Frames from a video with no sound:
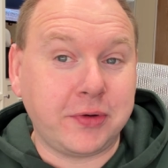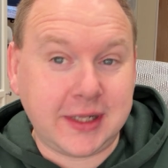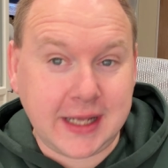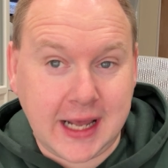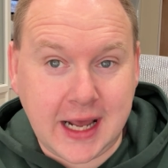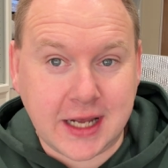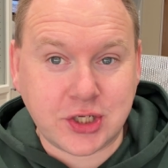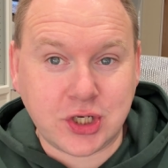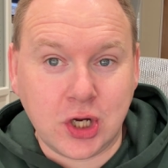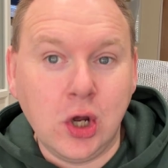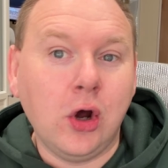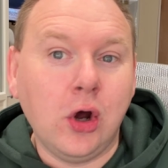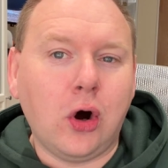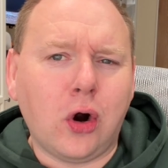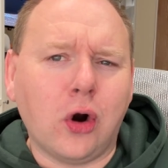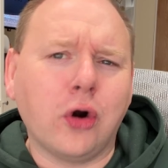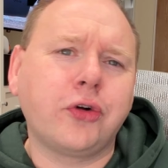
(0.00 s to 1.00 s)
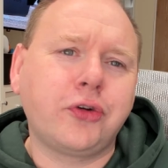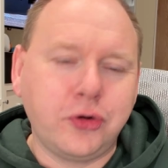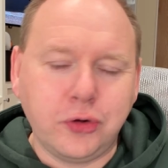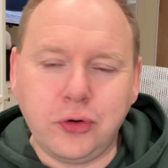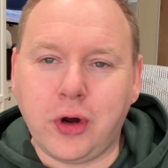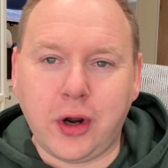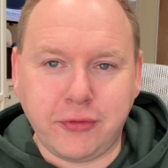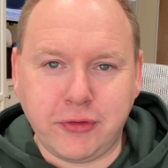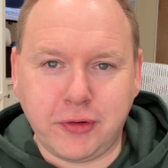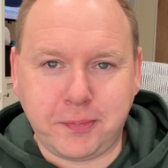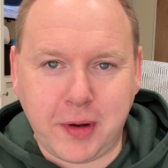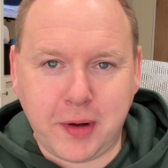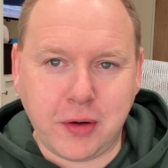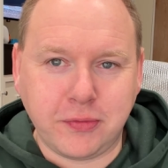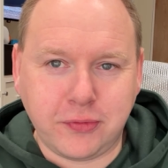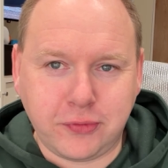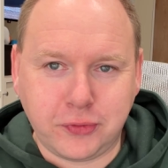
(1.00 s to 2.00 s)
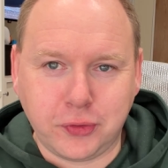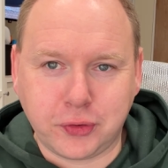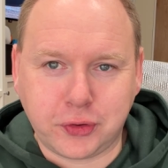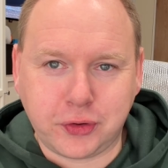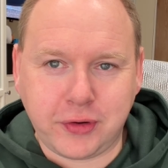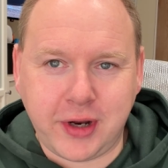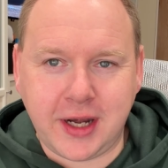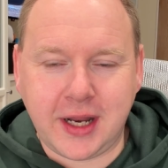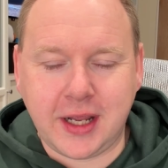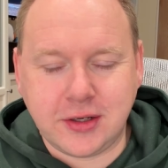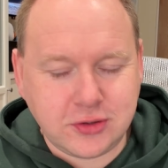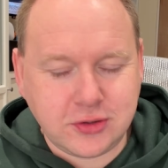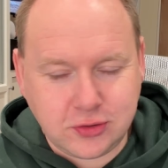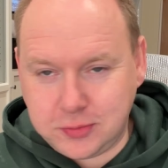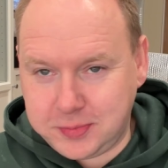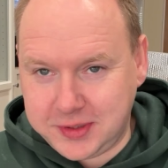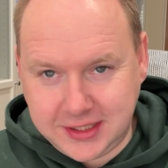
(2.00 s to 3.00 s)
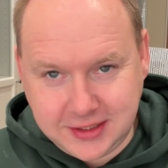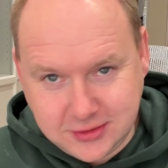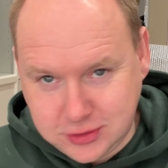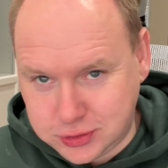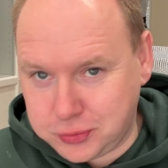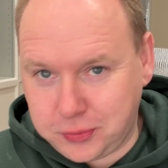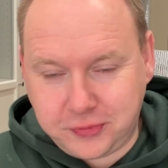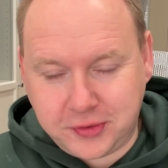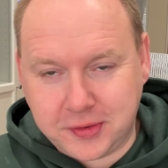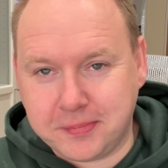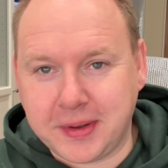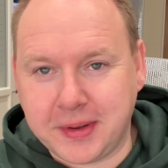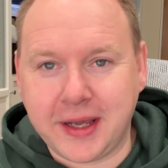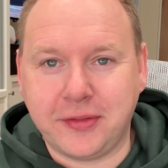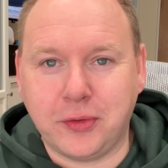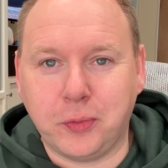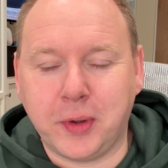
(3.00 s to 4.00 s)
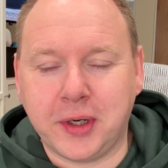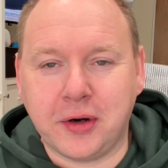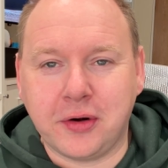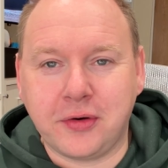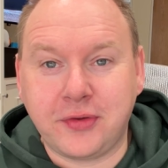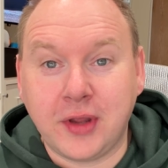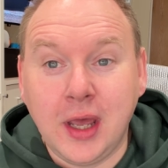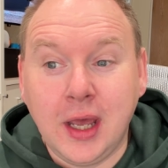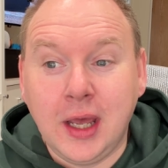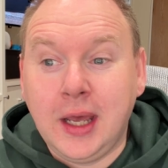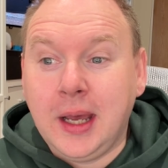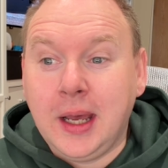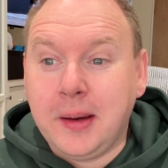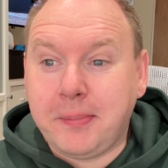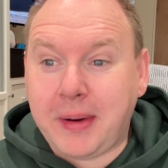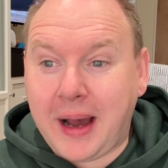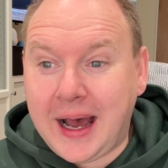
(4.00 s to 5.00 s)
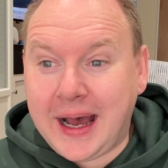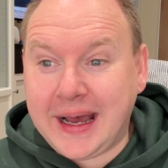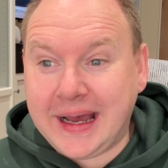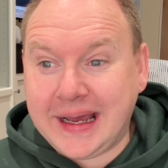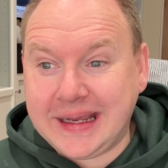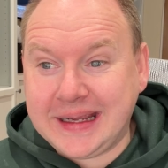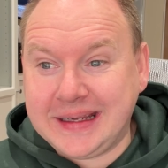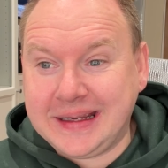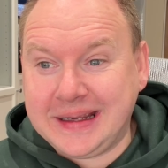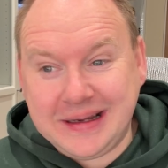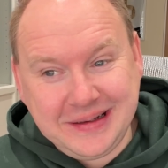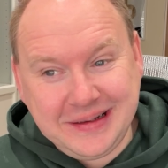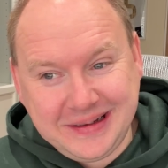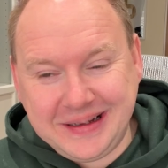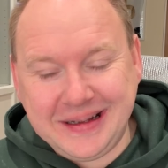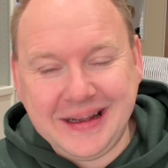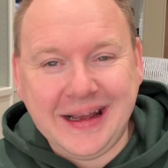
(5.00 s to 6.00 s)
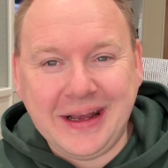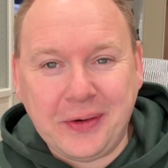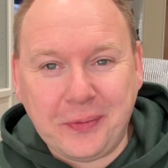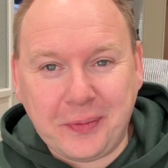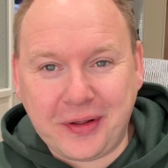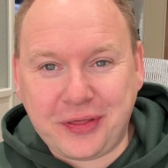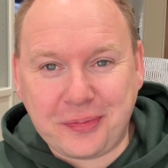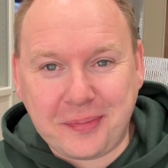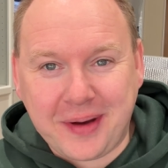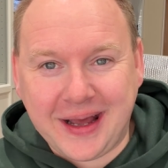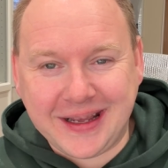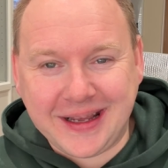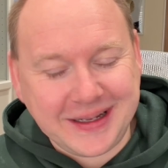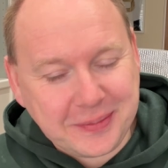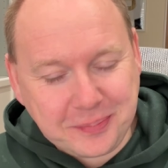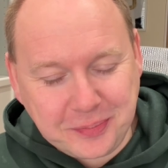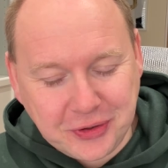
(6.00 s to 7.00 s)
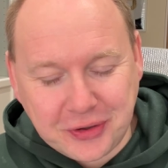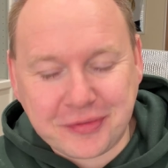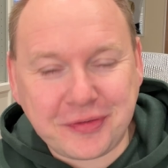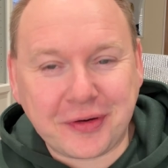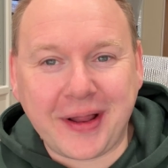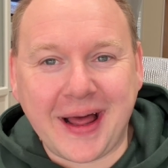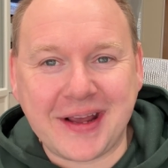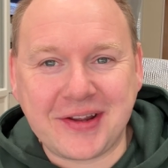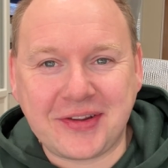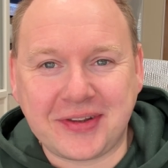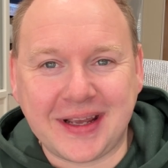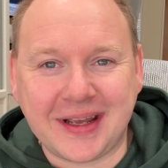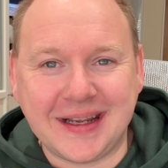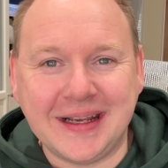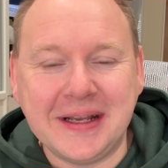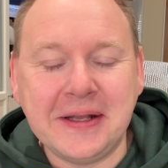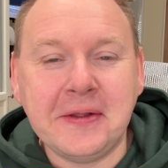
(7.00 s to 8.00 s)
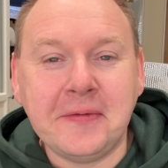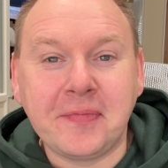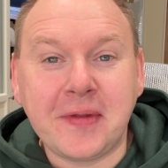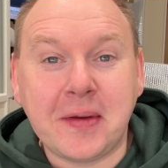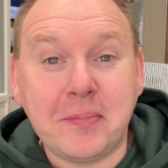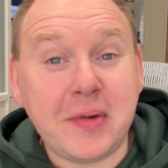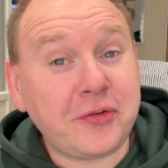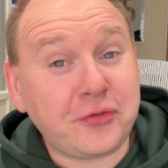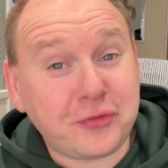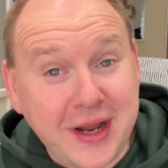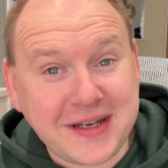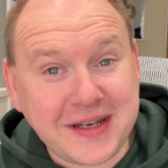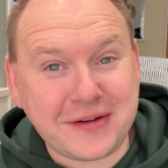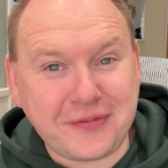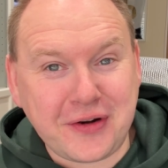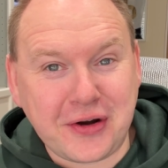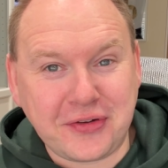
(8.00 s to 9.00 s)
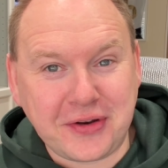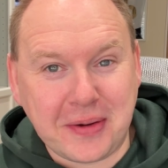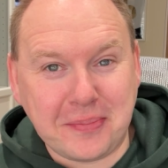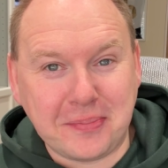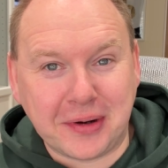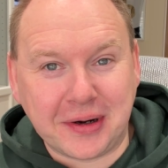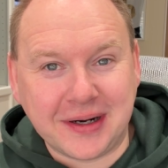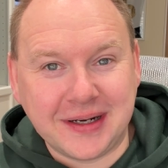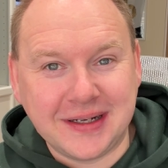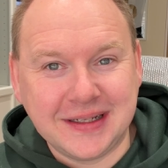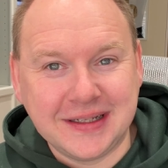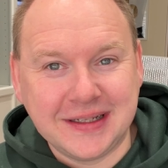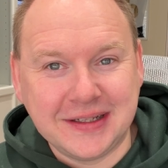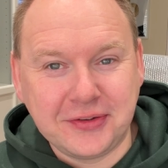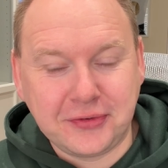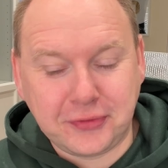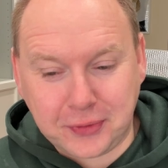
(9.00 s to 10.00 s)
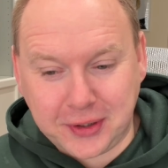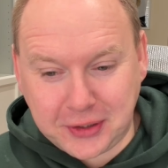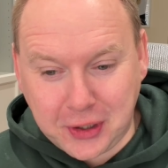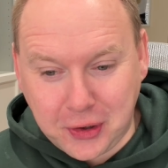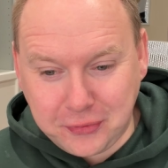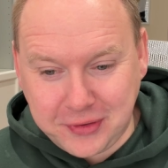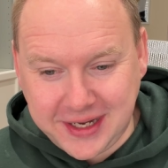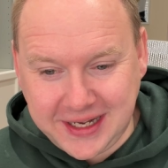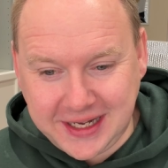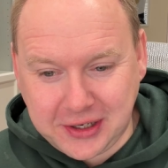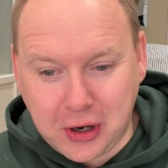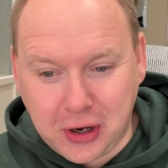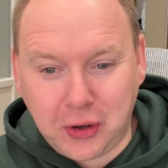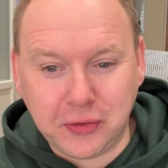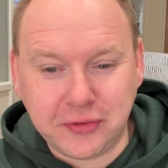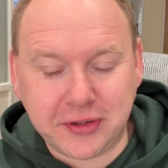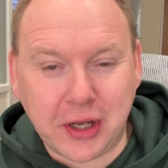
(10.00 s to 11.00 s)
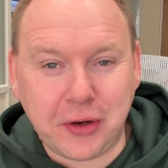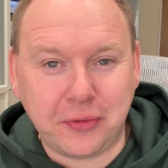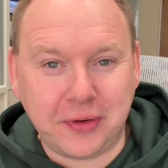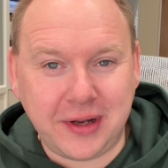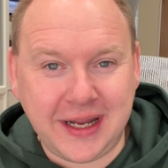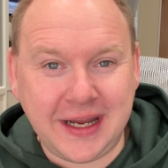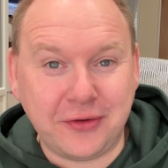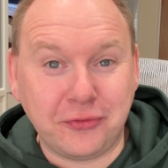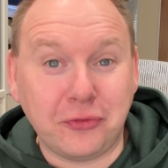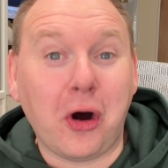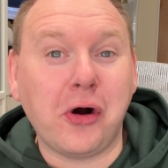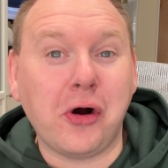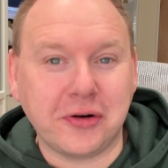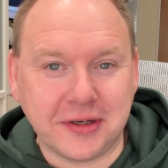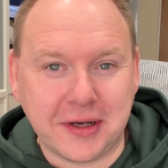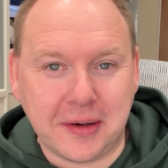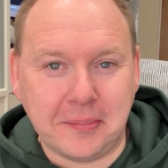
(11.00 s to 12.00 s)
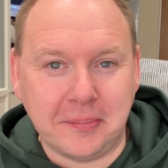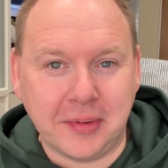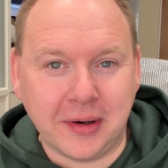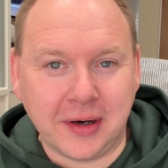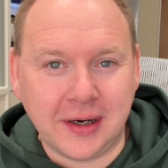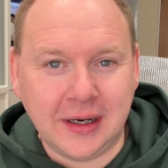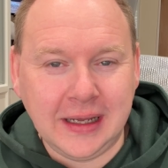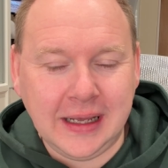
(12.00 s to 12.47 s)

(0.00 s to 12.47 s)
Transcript: cash or £200 store credit to be chosen by the winners. But I, with my beautiful eyesight, misread the first number. So I'd already called out a wrong number